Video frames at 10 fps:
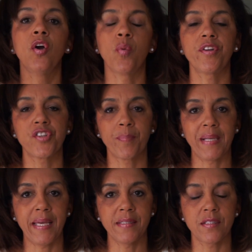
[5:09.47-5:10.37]
what your
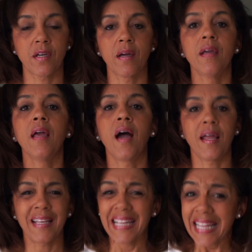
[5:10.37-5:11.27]
plans are,
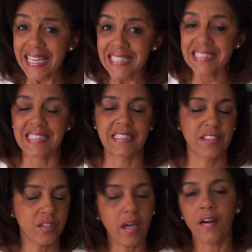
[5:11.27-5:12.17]
unless
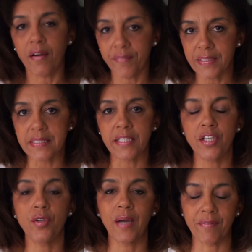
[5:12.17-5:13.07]
obviously
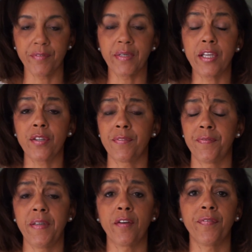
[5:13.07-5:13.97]
you have a really good
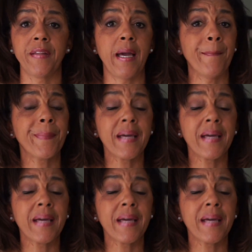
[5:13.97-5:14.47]
feel for that.